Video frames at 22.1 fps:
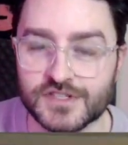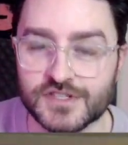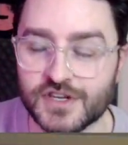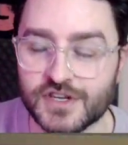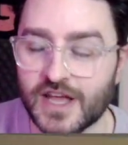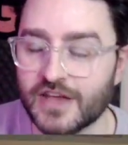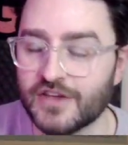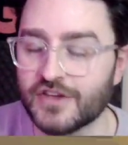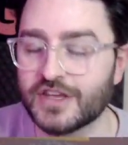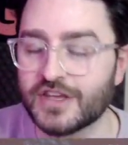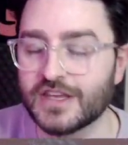So
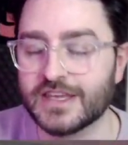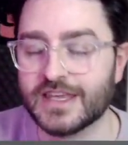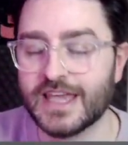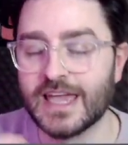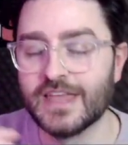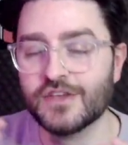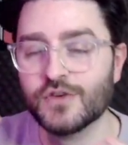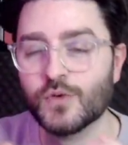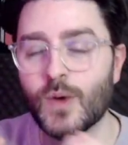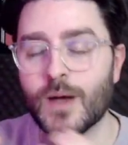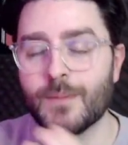now you can
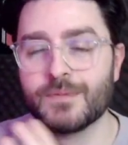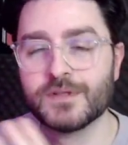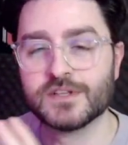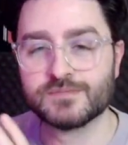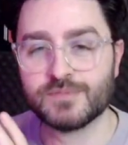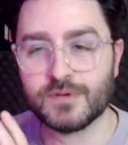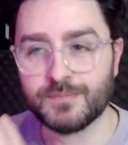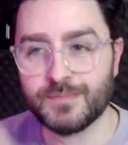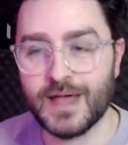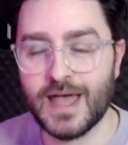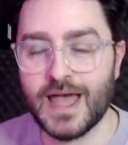get your weapons
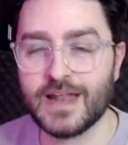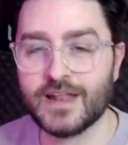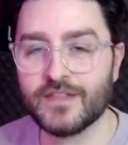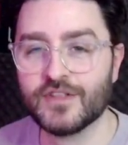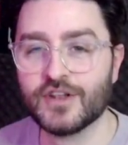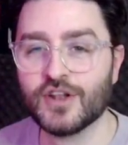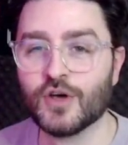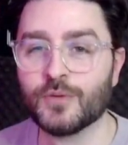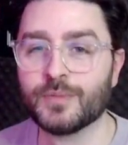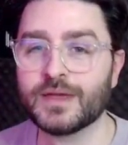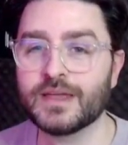prepared in
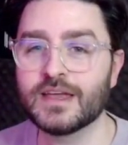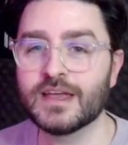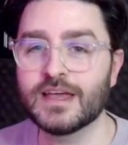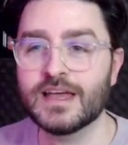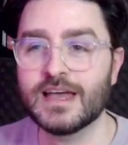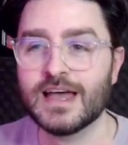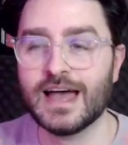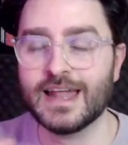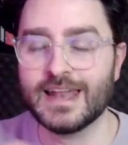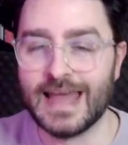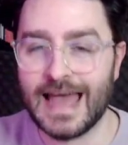the lobby
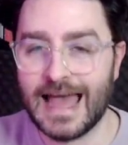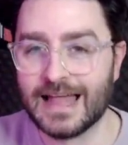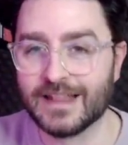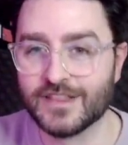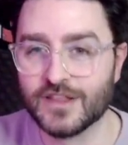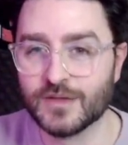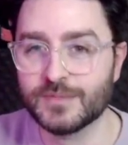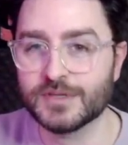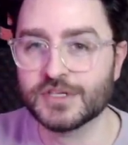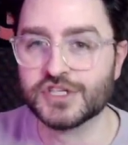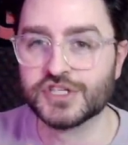and
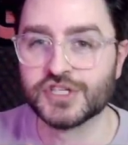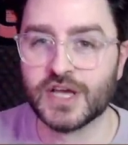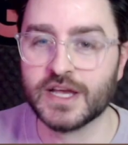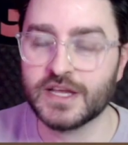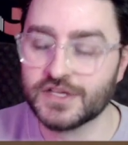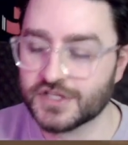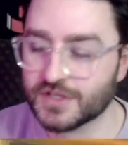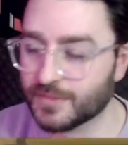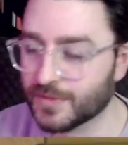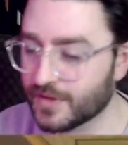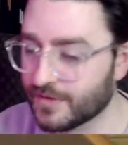add them and
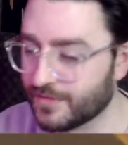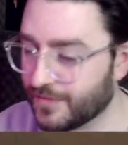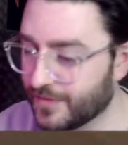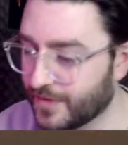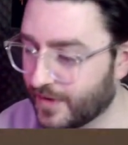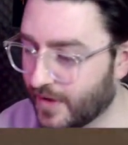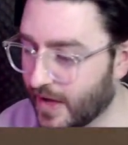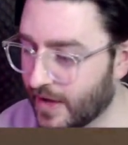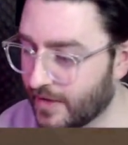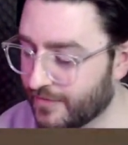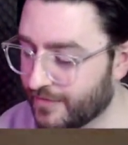change them on the
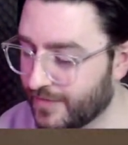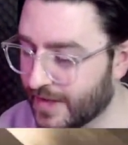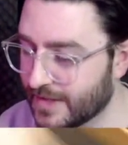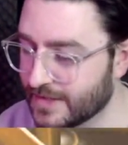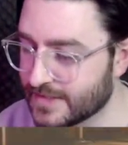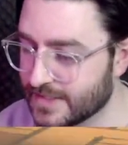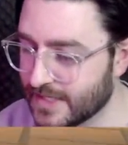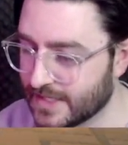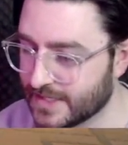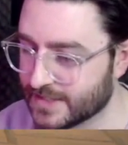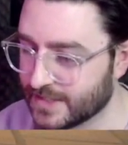fly.
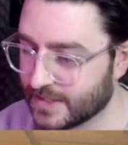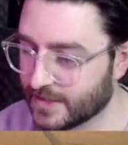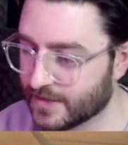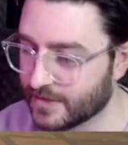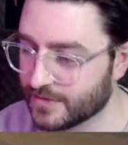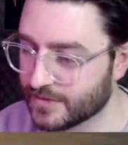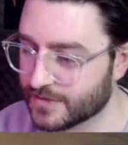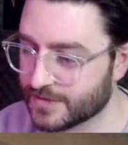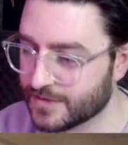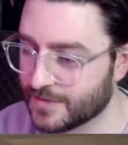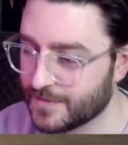Fantastic
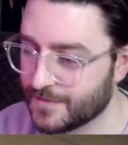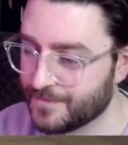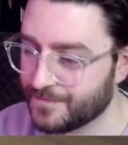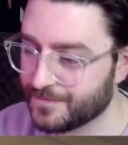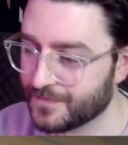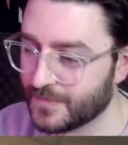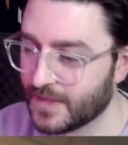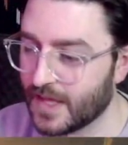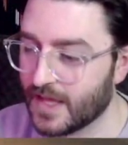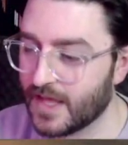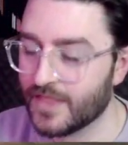news.
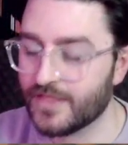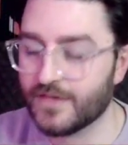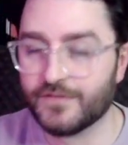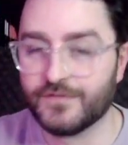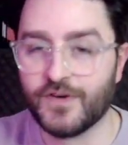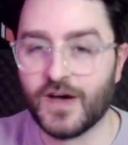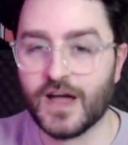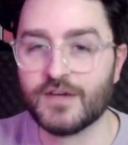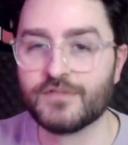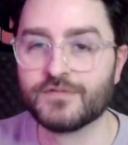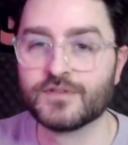The
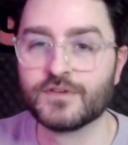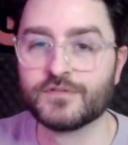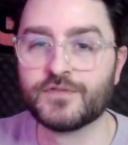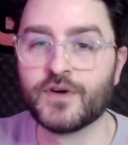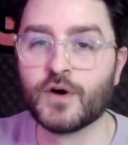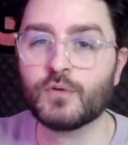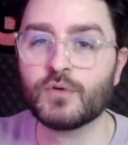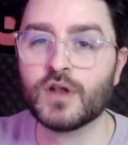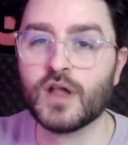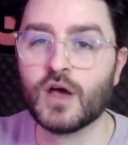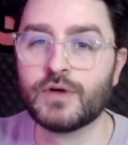5
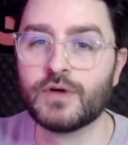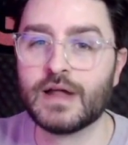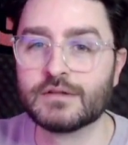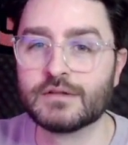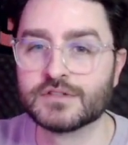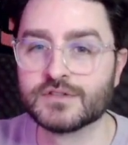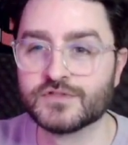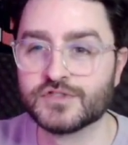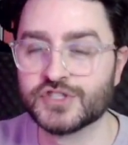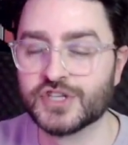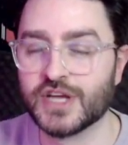default
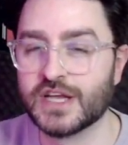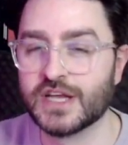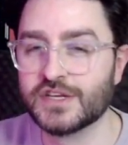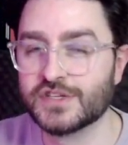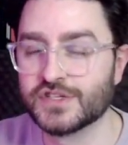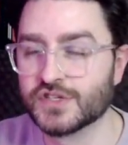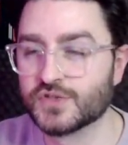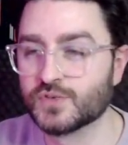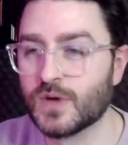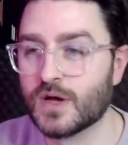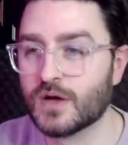loadouts have
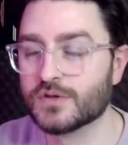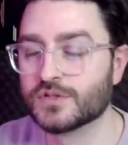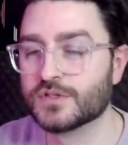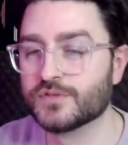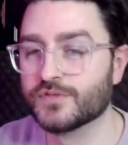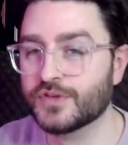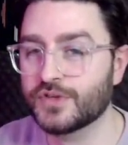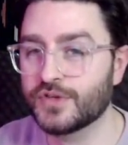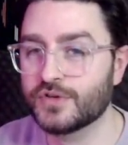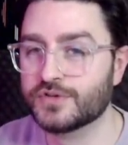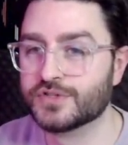changed as well. So
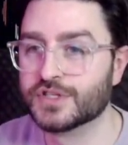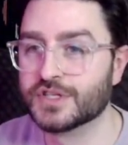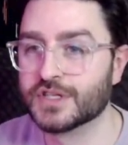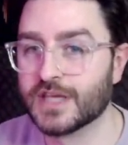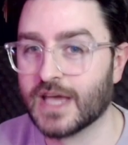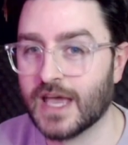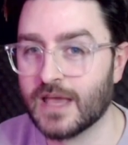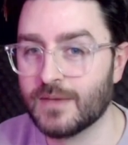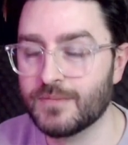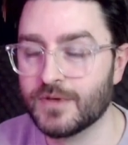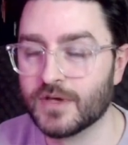if you're new to the
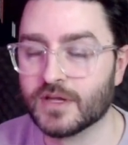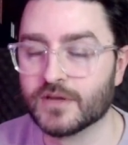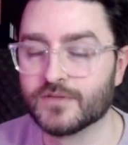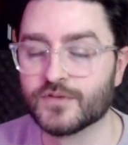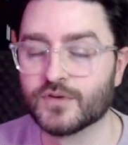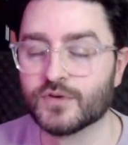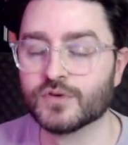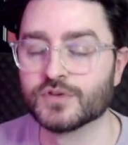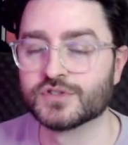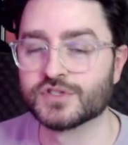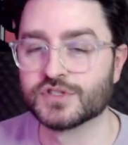game, you can of
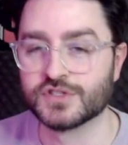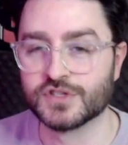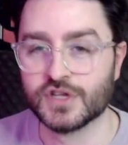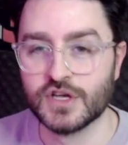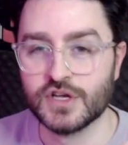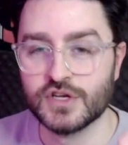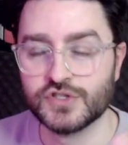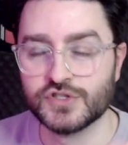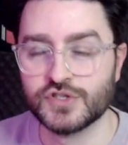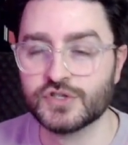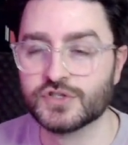course just
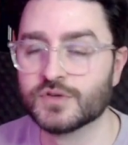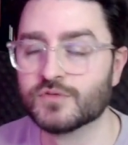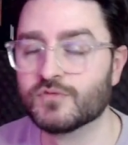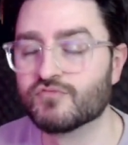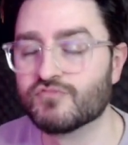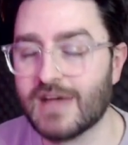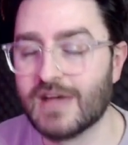choose a